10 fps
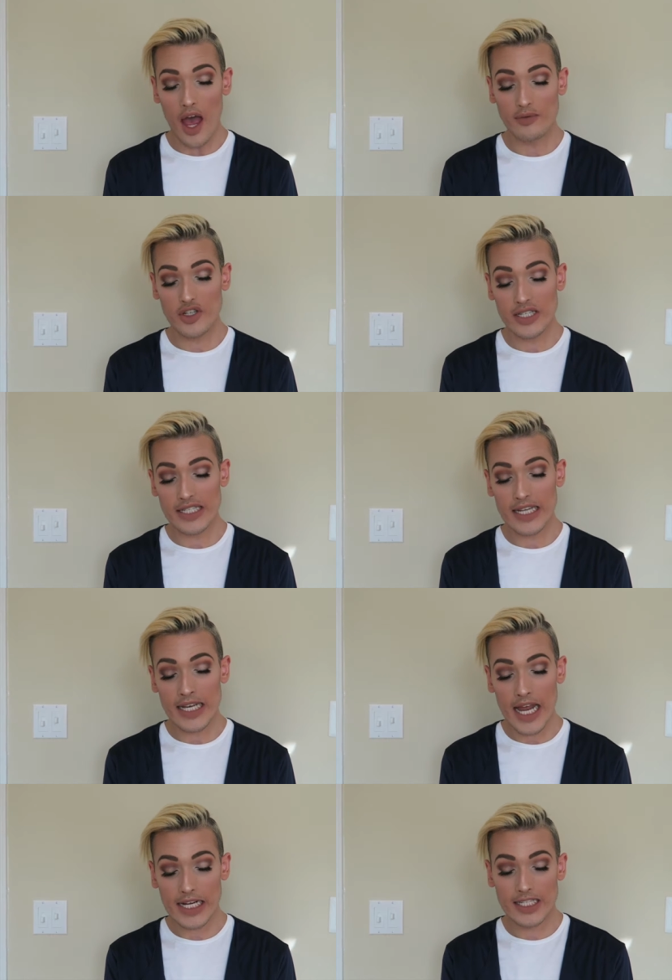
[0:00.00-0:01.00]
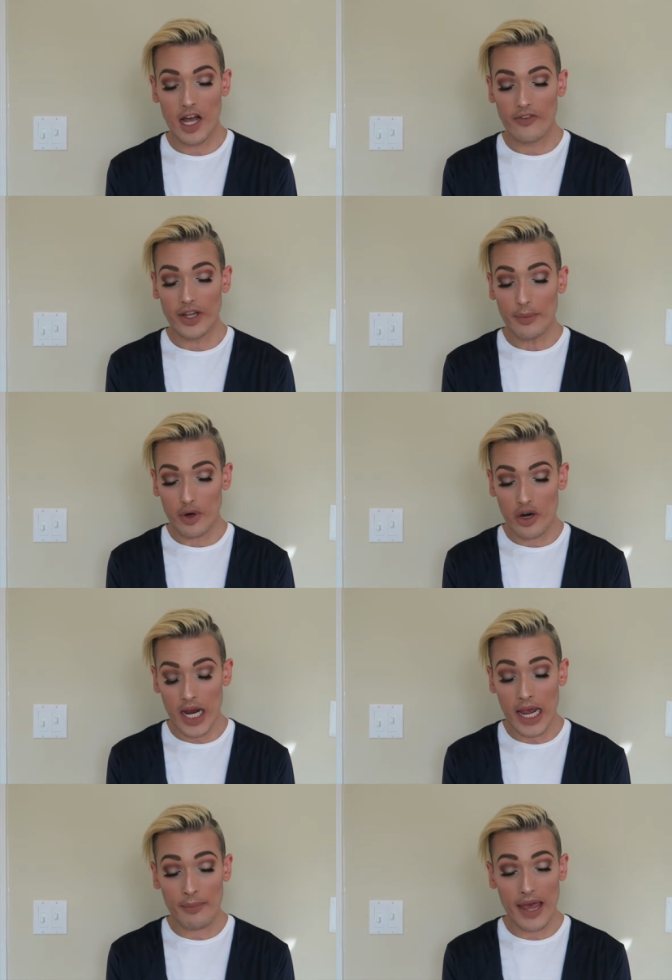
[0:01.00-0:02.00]
Um, so this is the NYX Soft Lip
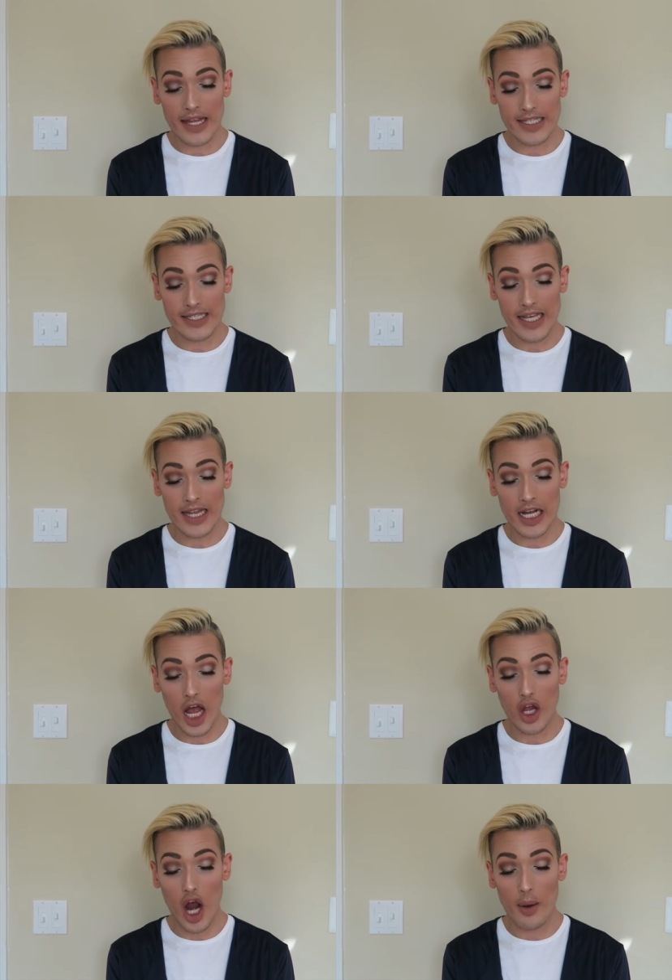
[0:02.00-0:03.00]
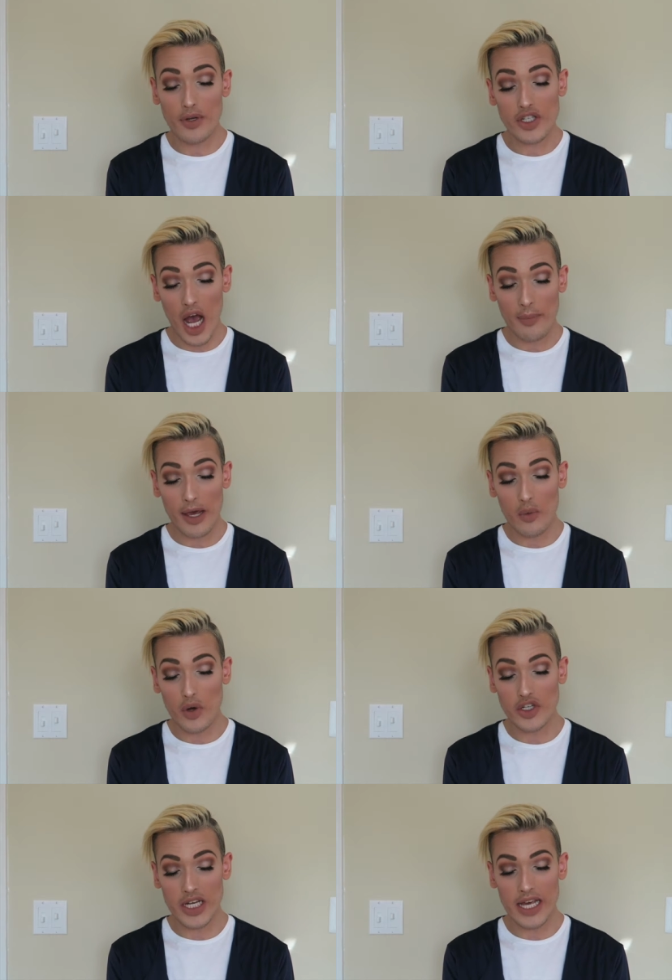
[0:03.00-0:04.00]
Cream and this is in the color Abu Dhabi,
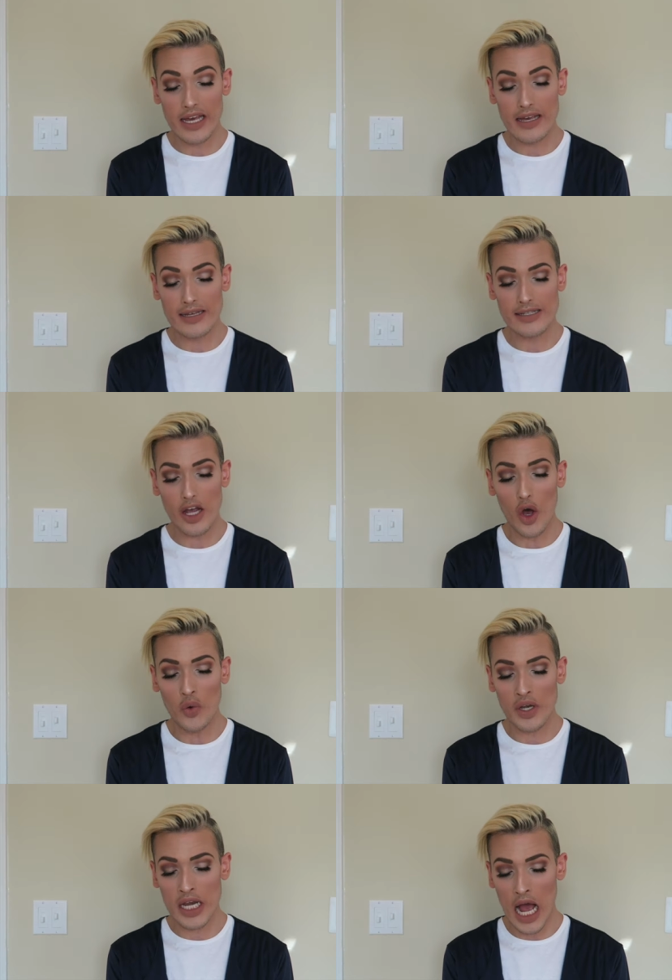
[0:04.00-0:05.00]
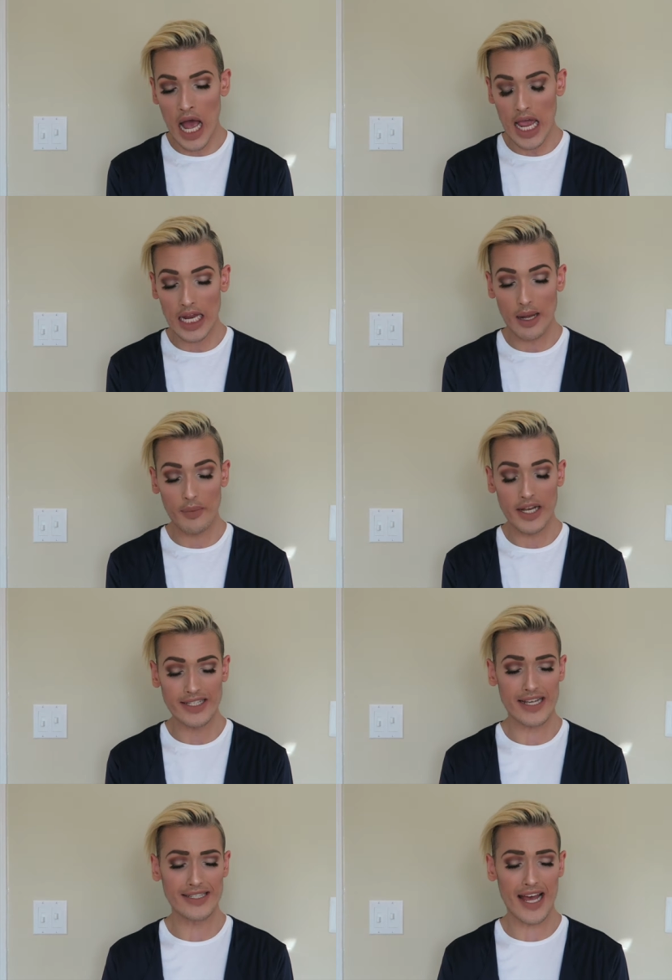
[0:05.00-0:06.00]
which is 09, but
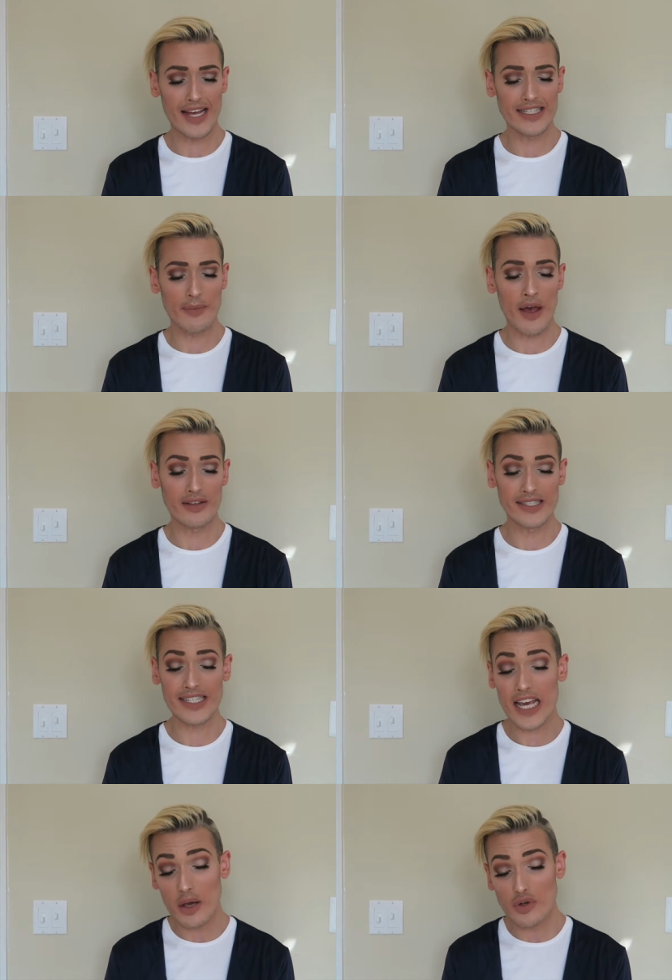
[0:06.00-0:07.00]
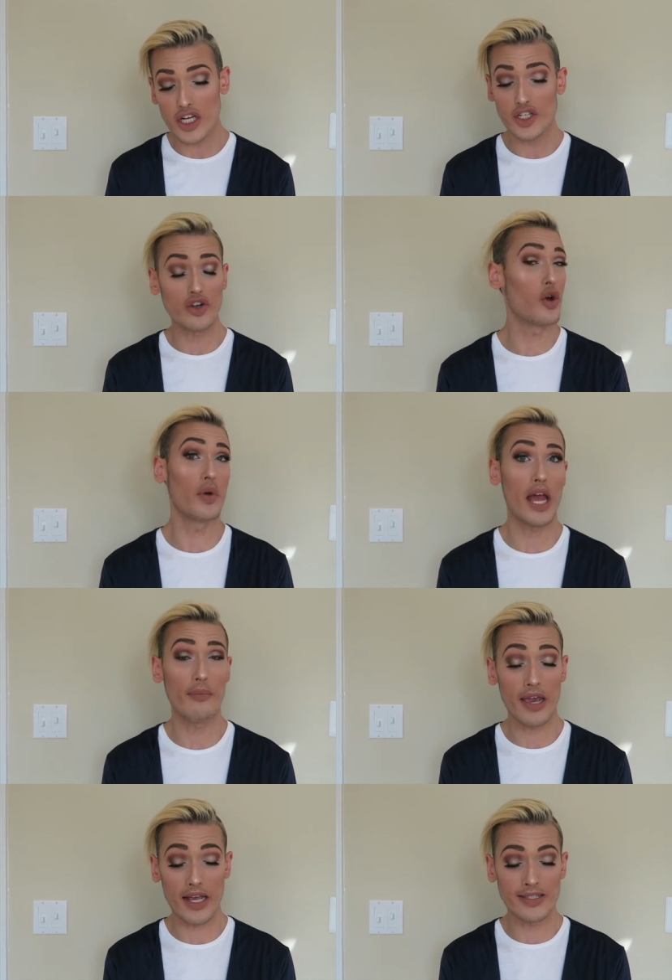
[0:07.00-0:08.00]
it says SMLC, which I don't know what
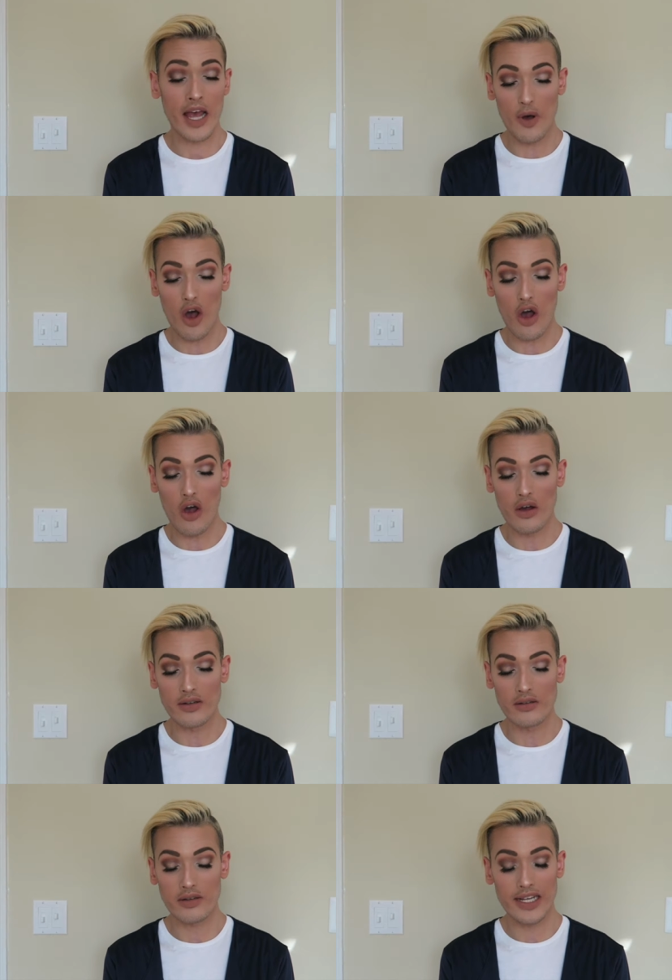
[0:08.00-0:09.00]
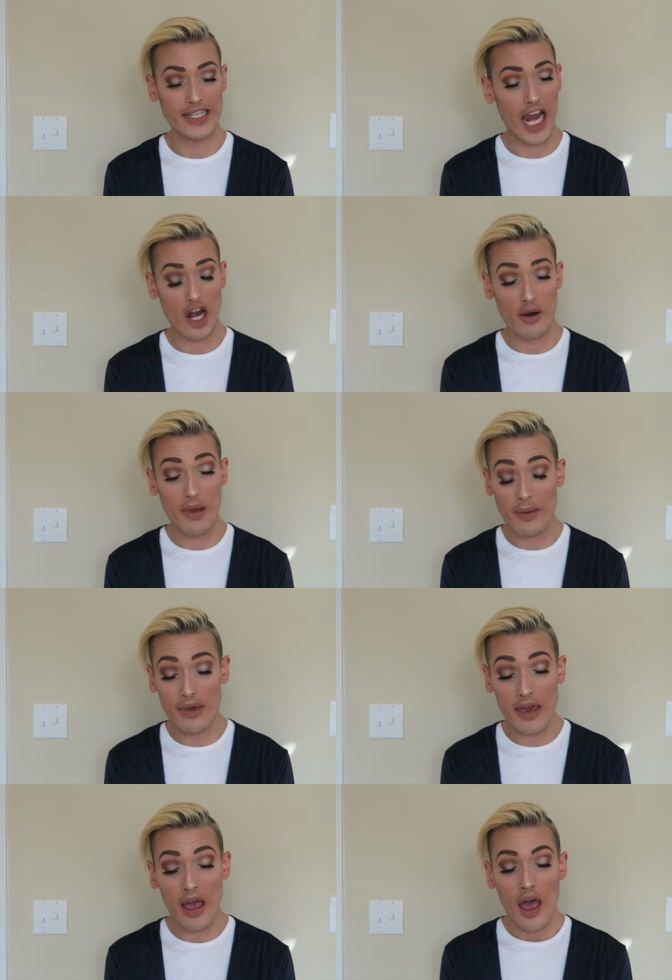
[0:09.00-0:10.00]
that means, small container
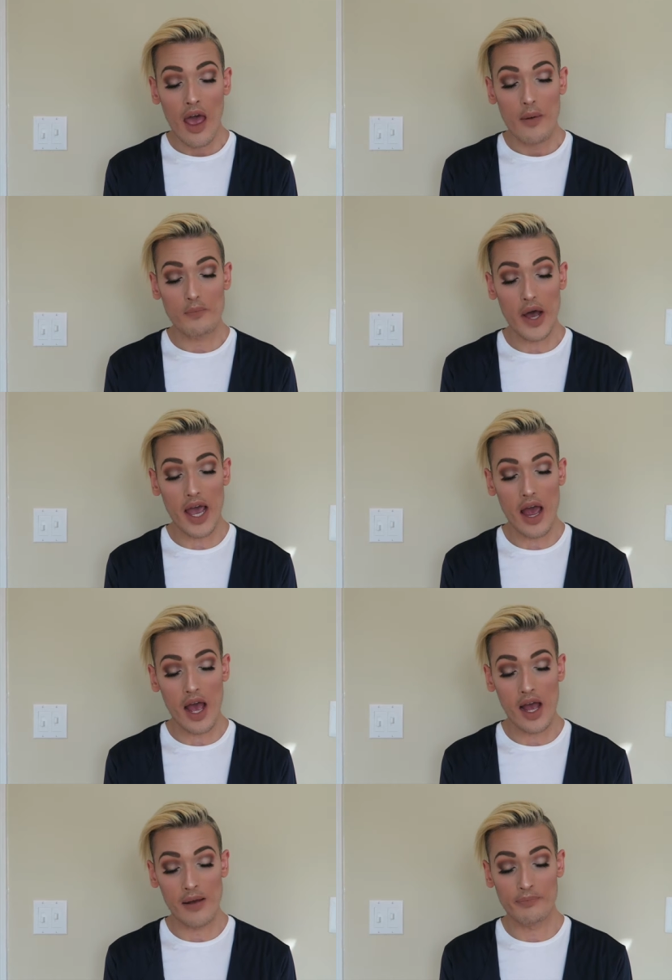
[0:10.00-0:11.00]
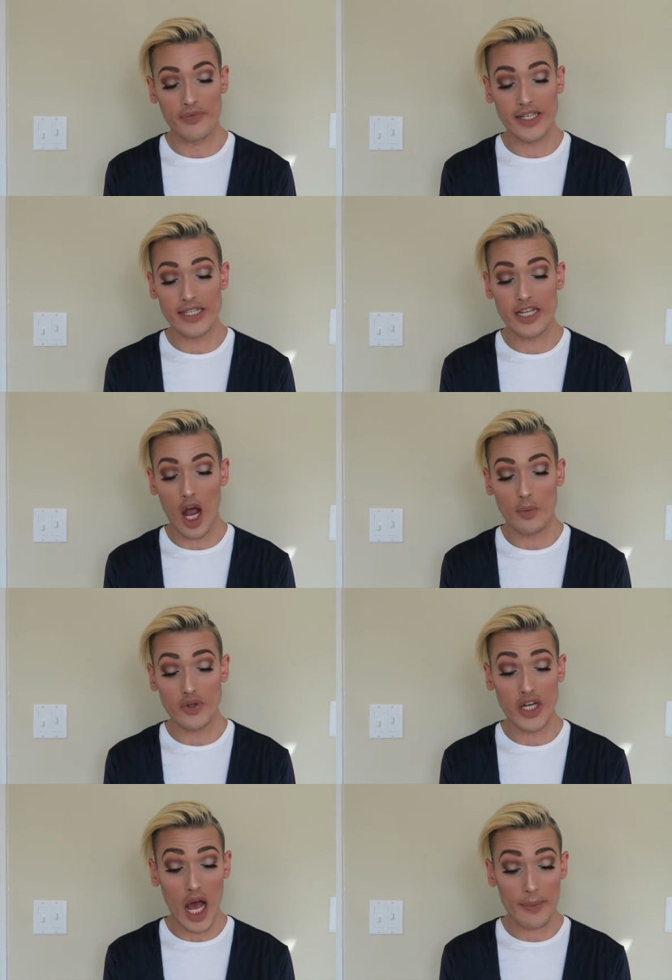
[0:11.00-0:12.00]
maybe. But um, this is the
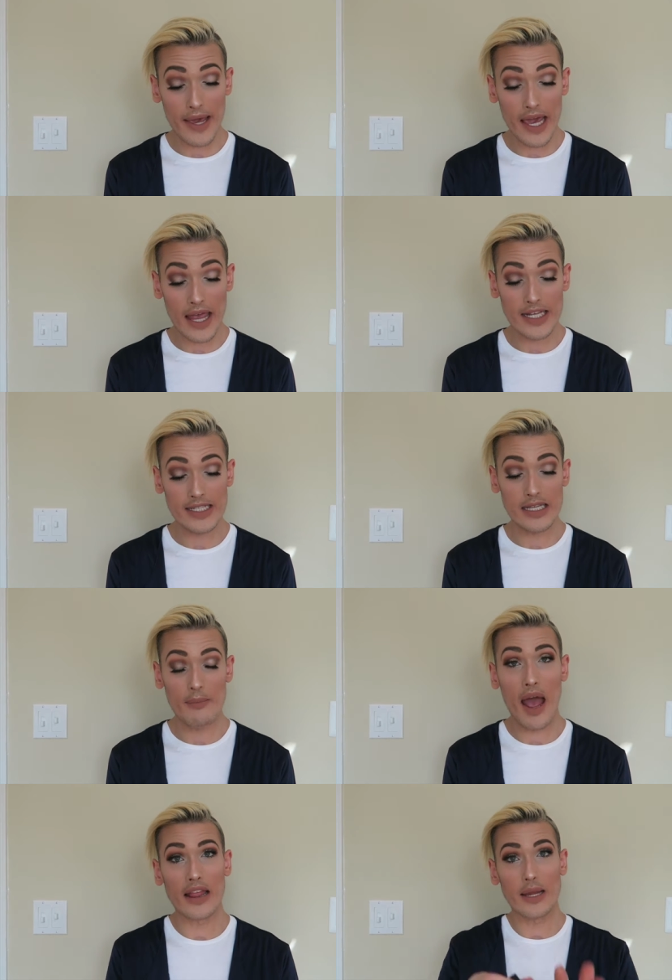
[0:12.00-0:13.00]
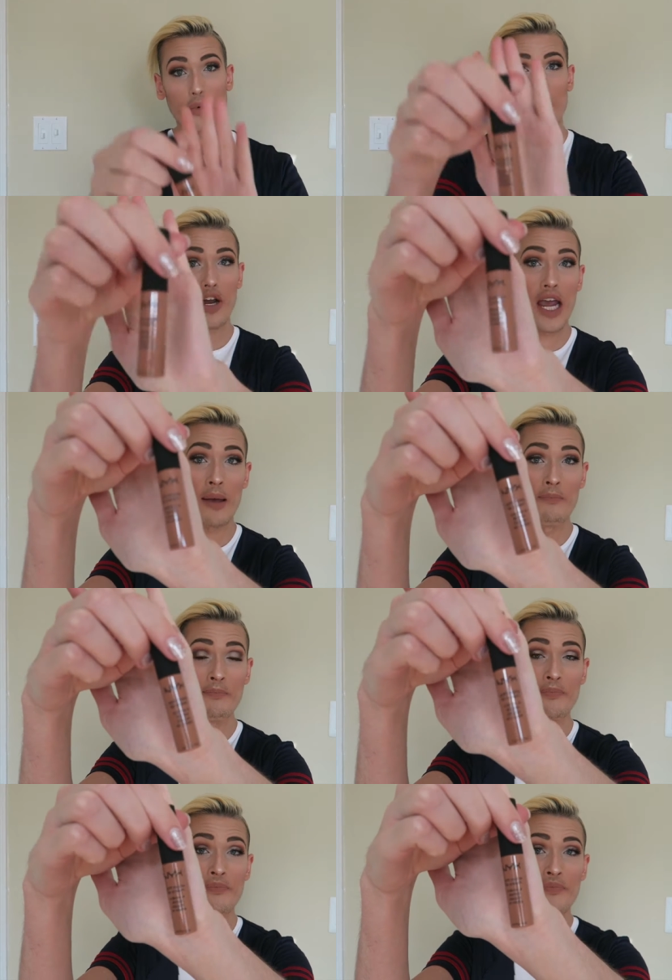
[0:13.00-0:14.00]
Abu Dhabi and this is the matte lip cream.